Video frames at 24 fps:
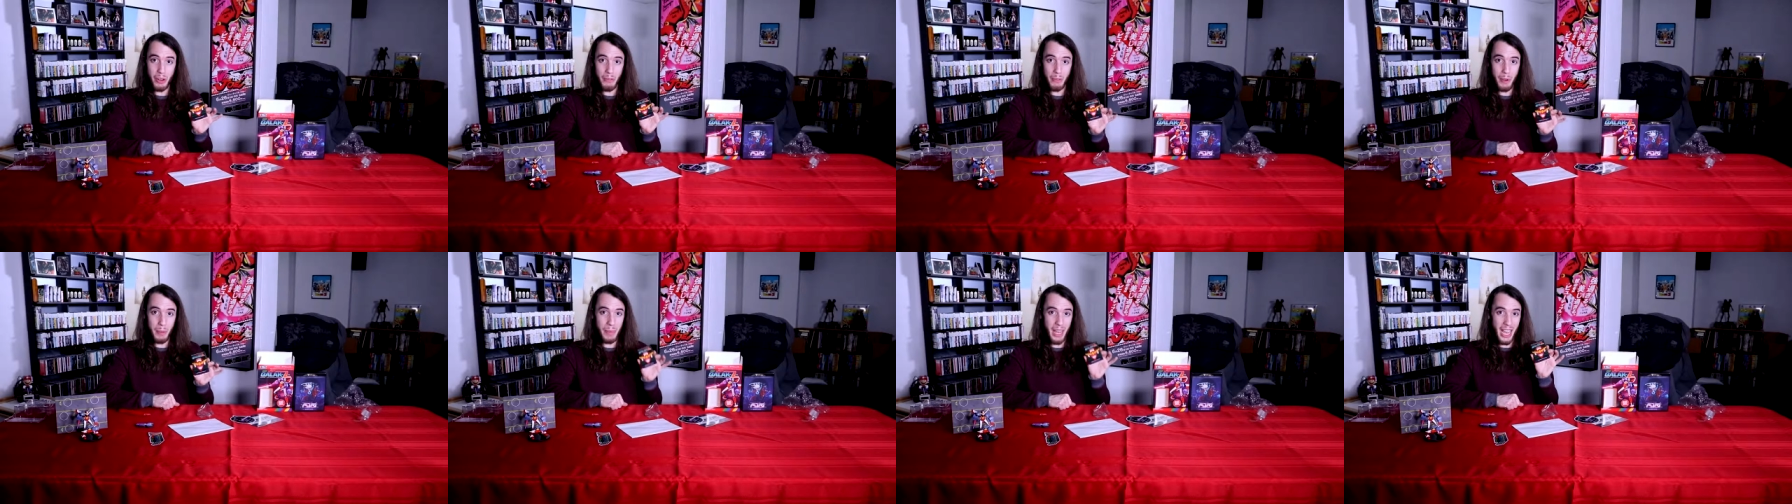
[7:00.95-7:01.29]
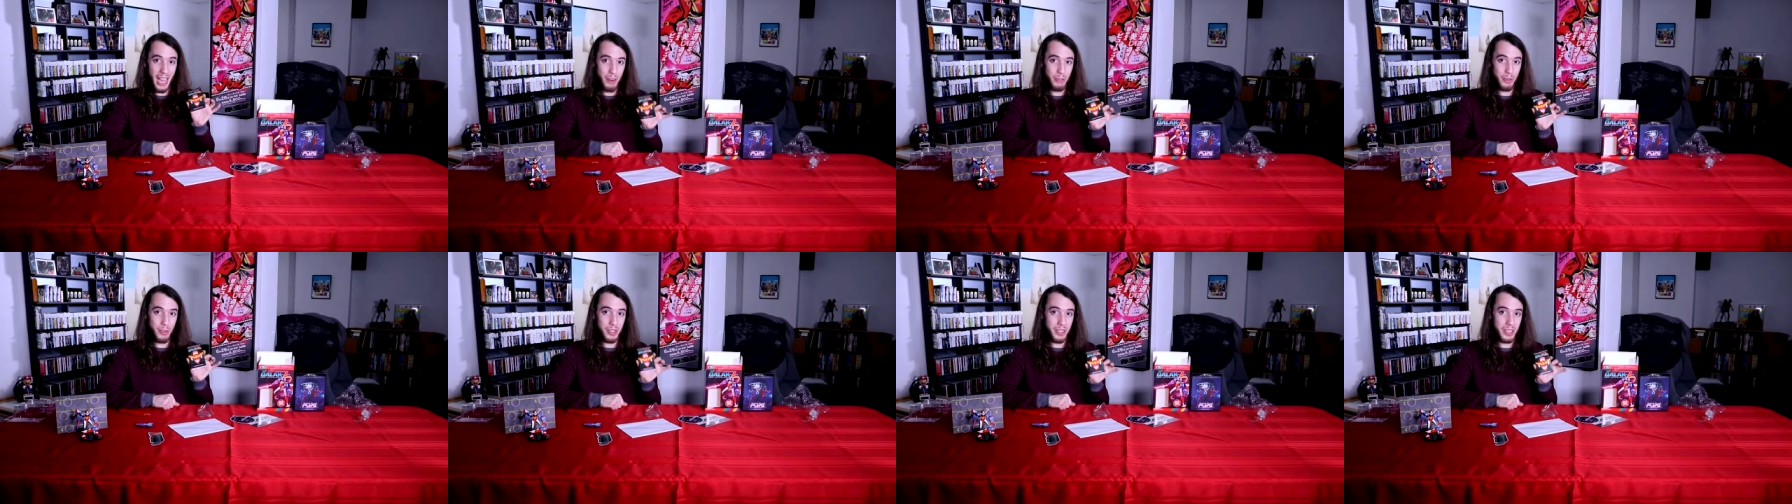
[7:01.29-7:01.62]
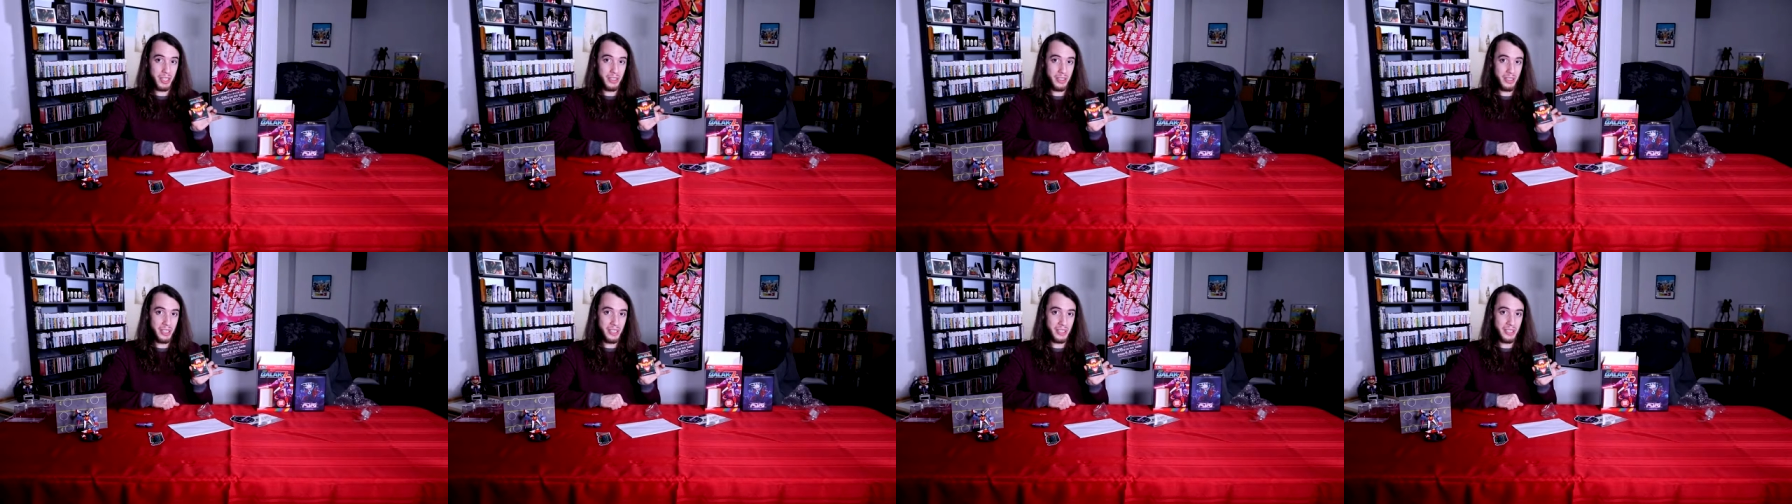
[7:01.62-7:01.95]
if I'm ever
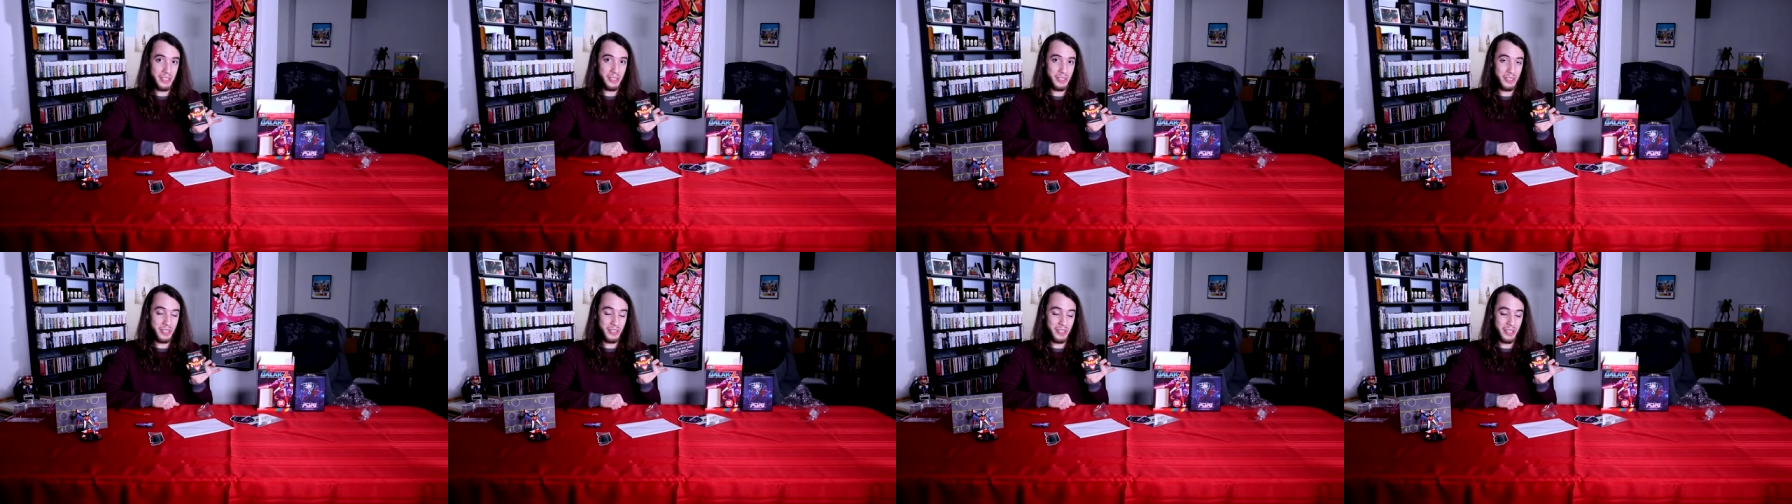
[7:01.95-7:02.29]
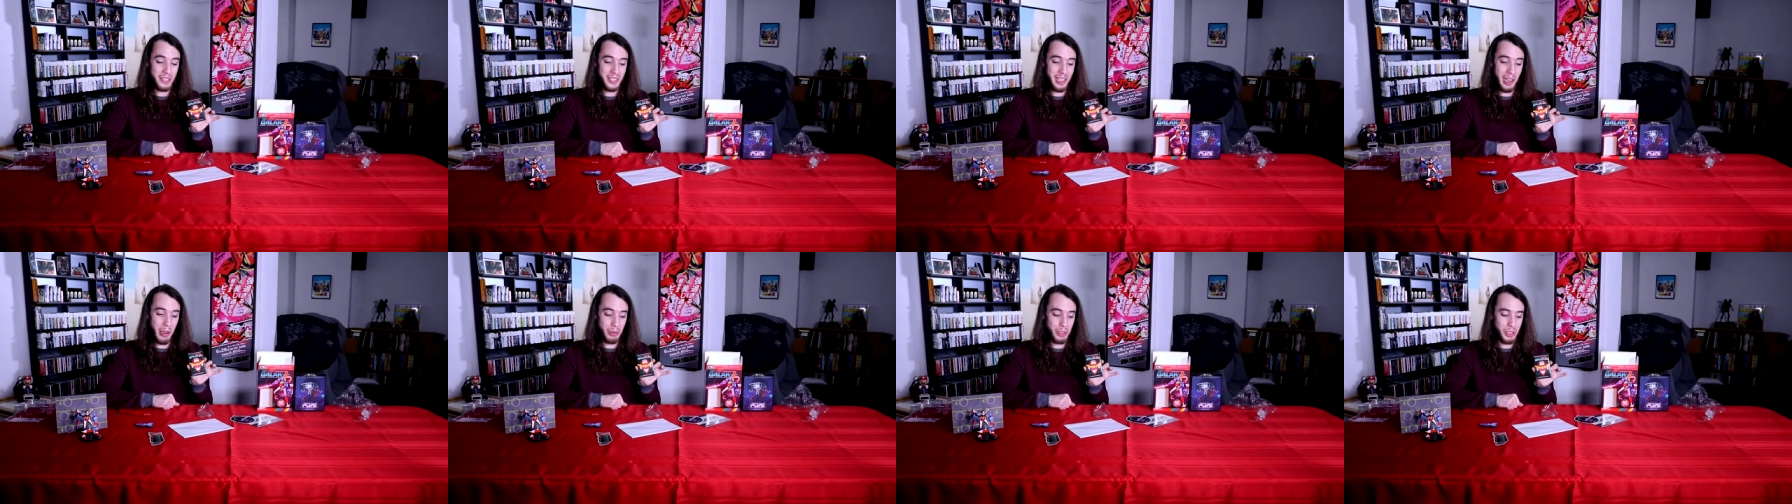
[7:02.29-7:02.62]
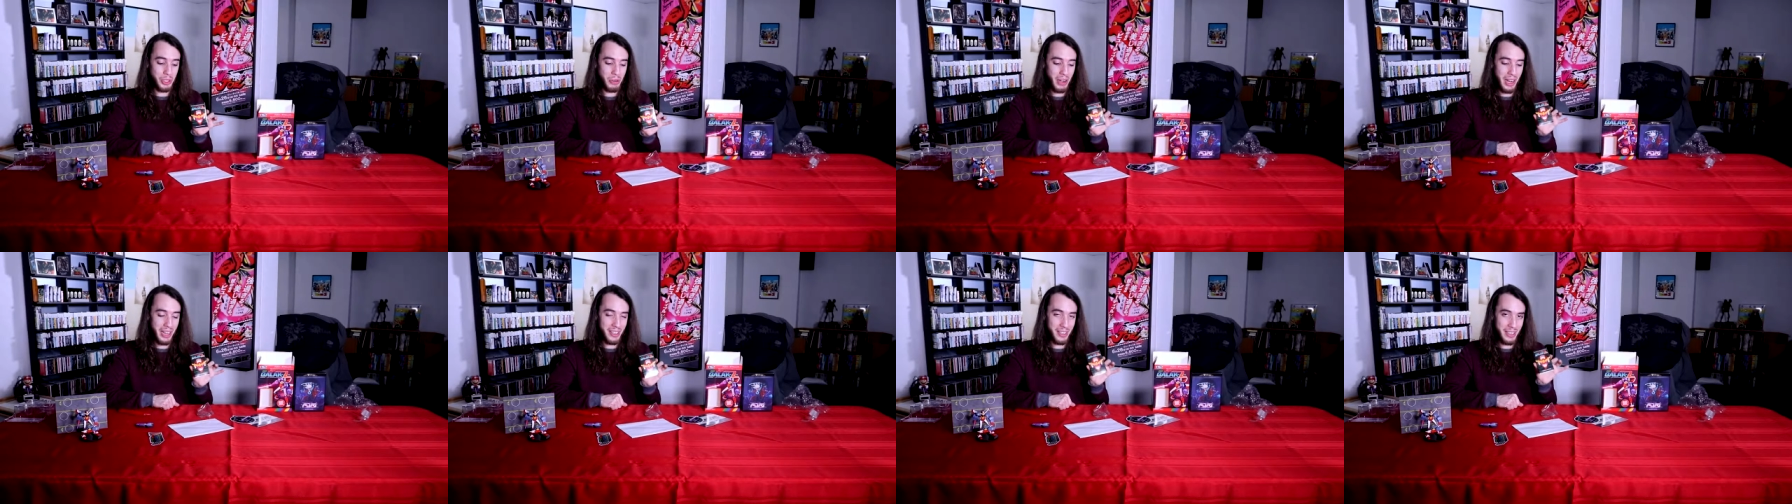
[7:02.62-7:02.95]
gonna listen to the
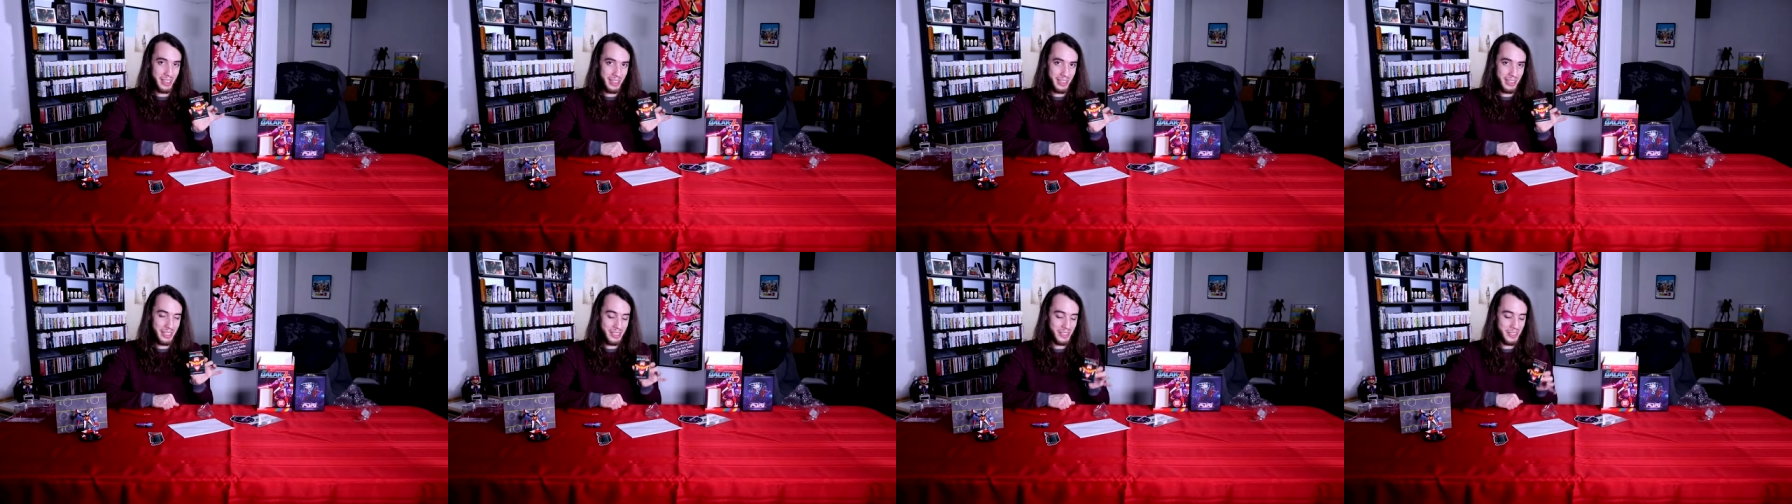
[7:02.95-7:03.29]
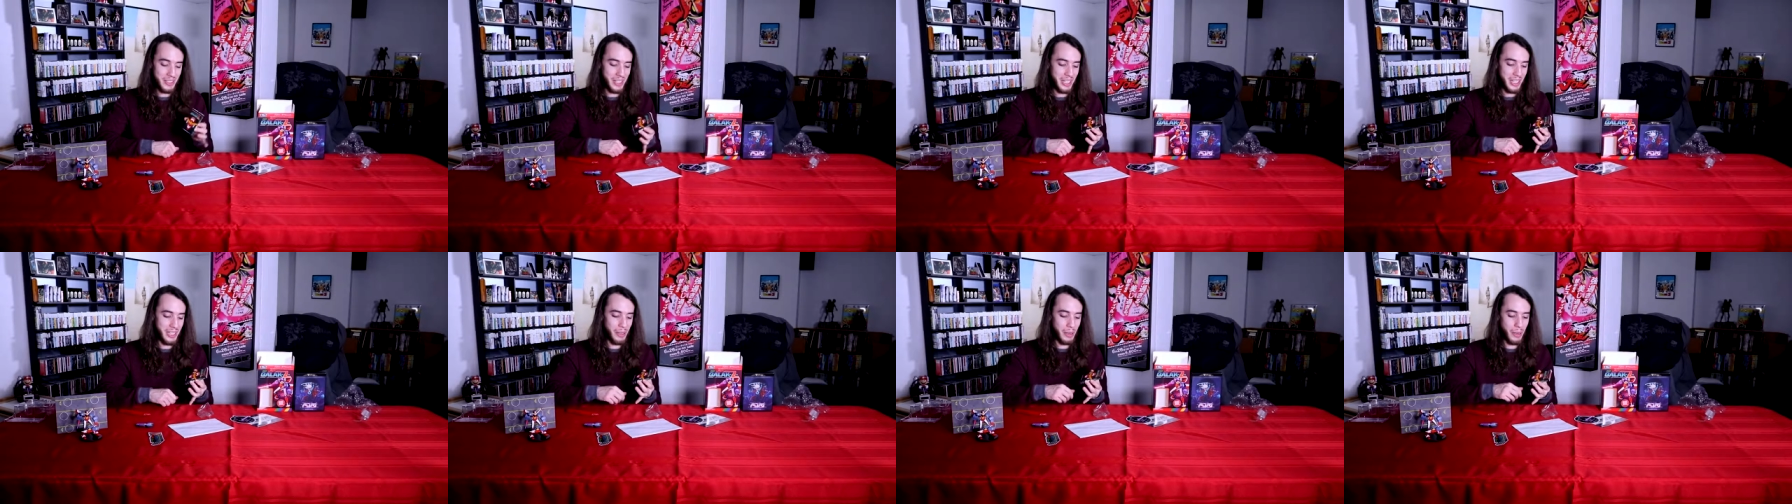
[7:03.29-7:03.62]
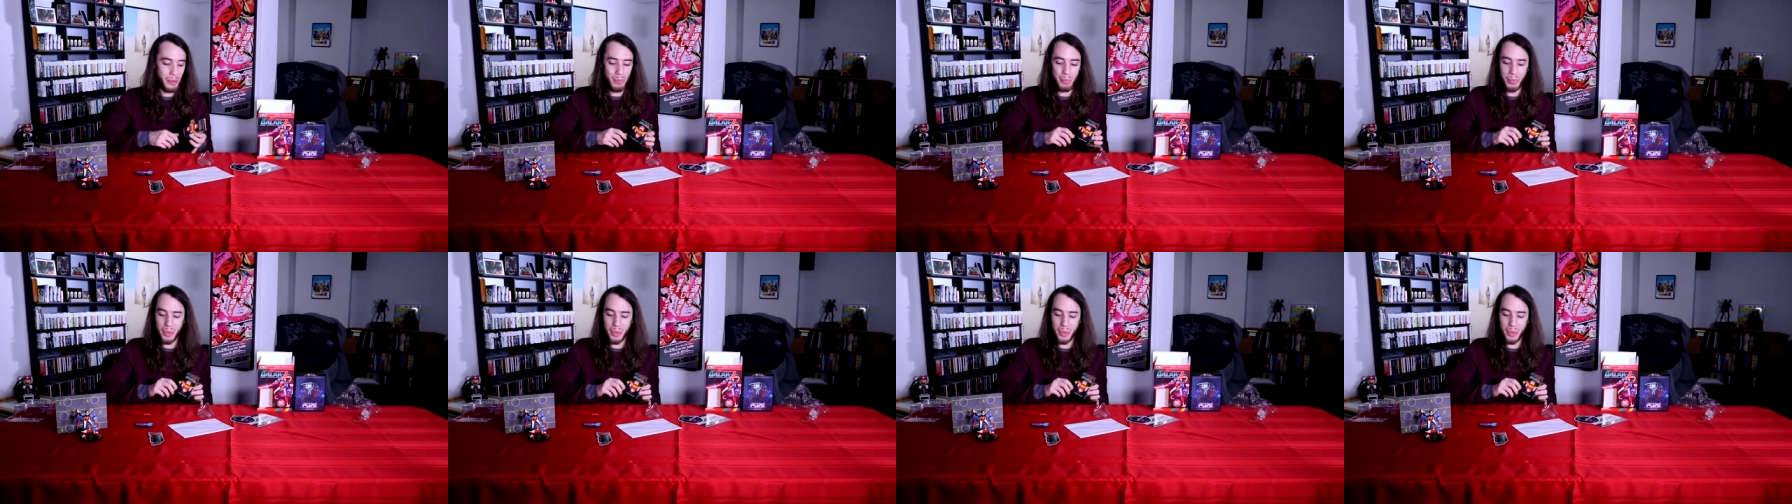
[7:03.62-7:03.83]
soundtrack on this thing,